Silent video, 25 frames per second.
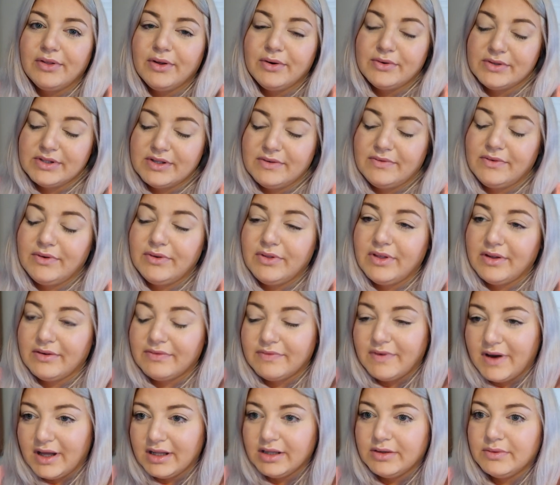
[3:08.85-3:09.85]
those of you
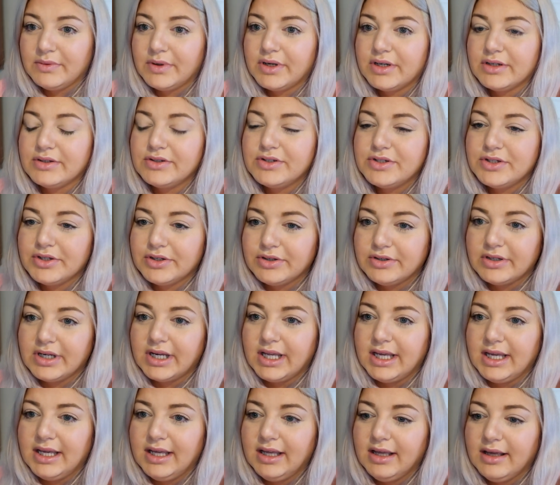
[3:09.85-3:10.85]
that follow her
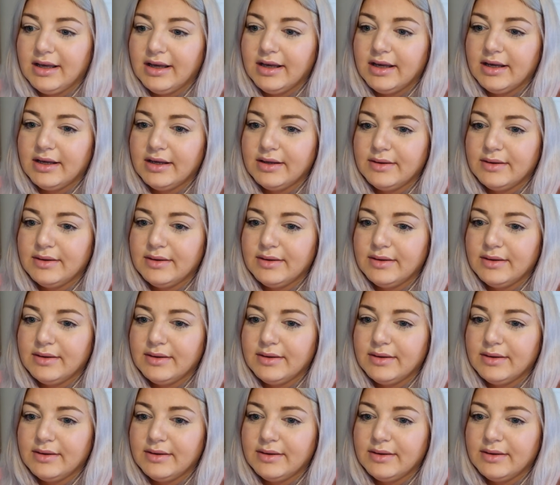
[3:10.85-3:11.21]
journey.